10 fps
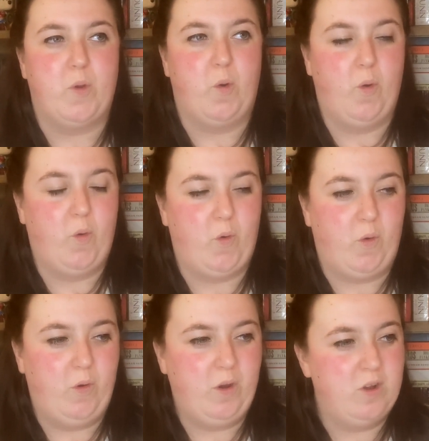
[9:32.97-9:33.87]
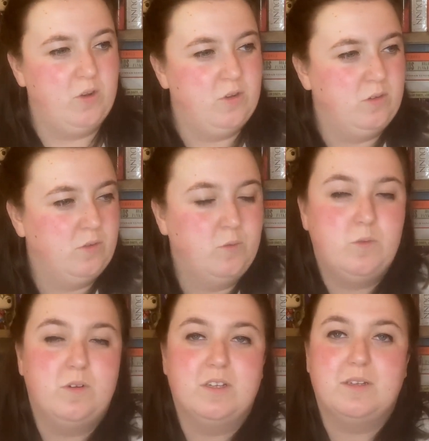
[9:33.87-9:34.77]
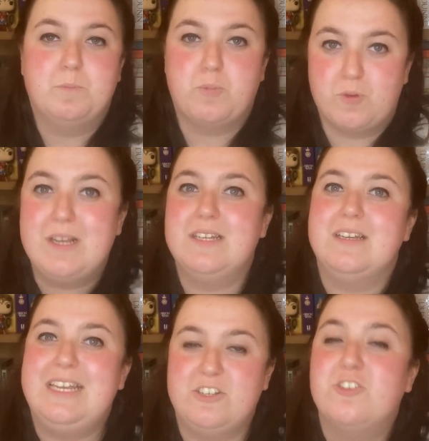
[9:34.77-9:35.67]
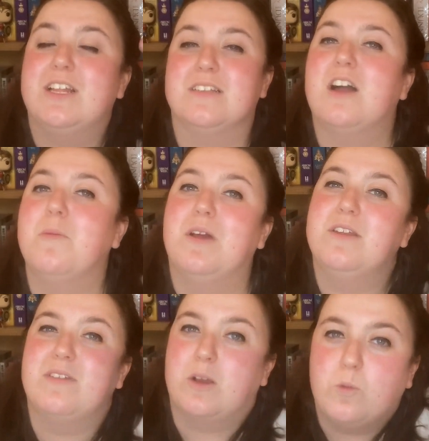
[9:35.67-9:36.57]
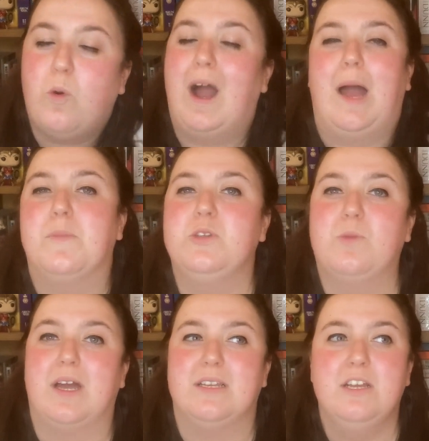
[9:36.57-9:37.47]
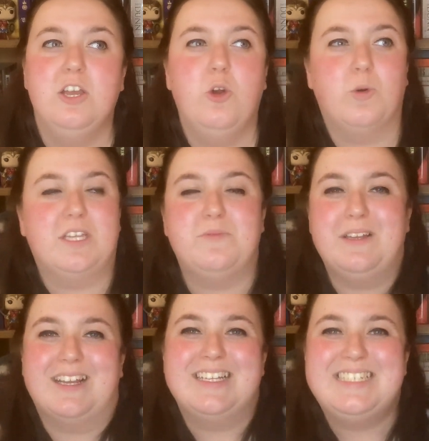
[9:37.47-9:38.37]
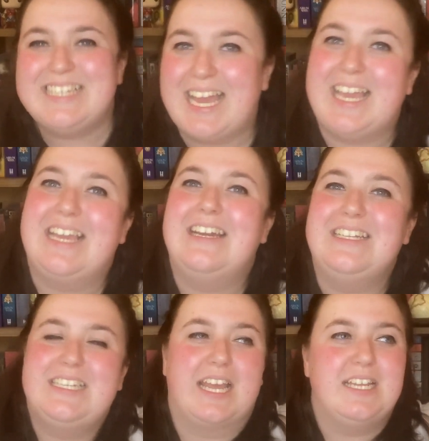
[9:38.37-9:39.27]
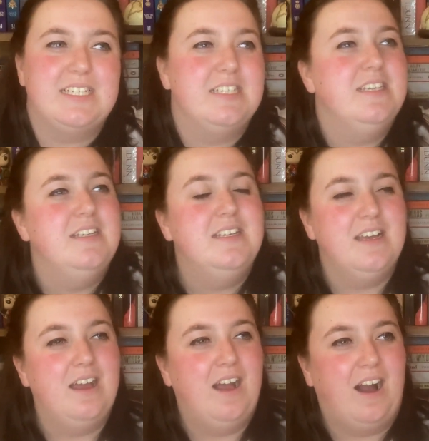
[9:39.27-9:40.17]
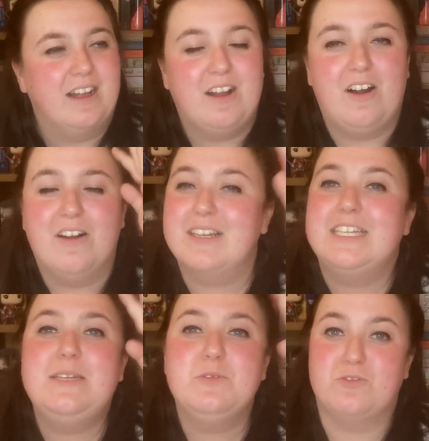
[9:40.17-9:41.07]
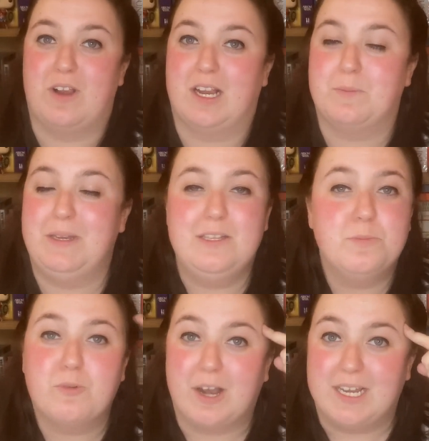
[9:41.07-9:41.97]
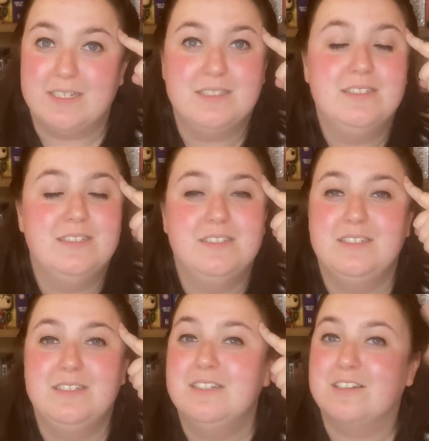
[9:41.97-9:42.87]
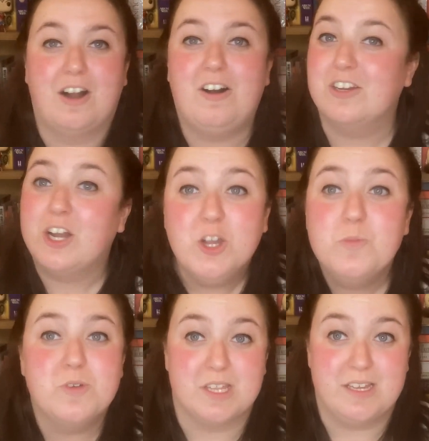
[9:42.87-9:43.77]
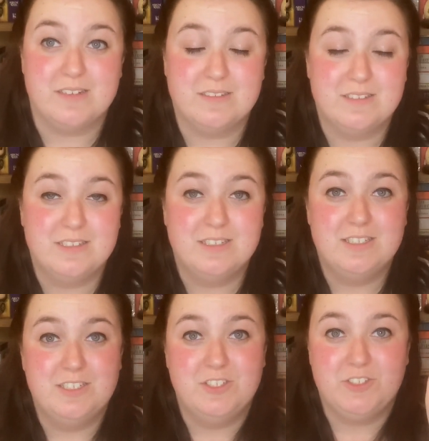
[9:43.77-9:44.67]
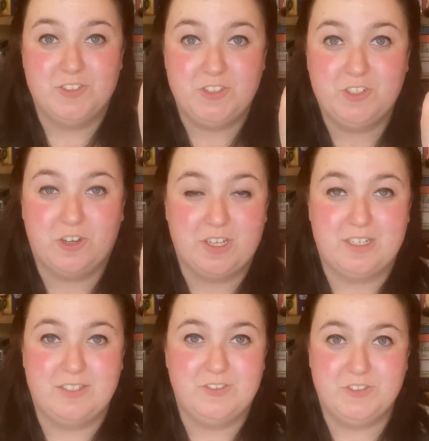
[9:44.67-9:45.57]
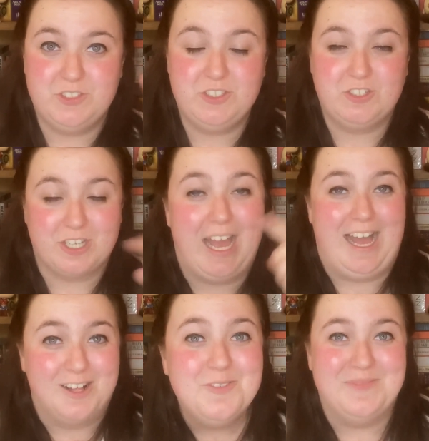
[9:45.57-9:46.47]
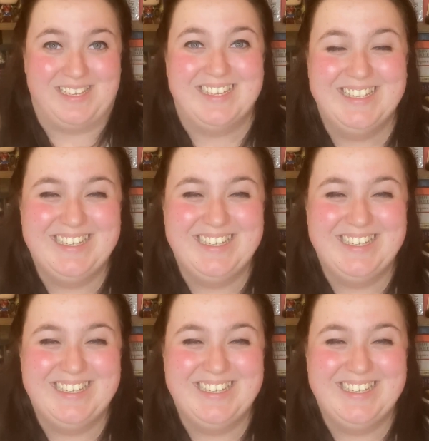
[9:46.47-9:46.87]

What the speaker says: or print literally a timeline of like what happened when, or give me like a day, a date. I can't keep track. My little brain can't cope with it. You gotta help me.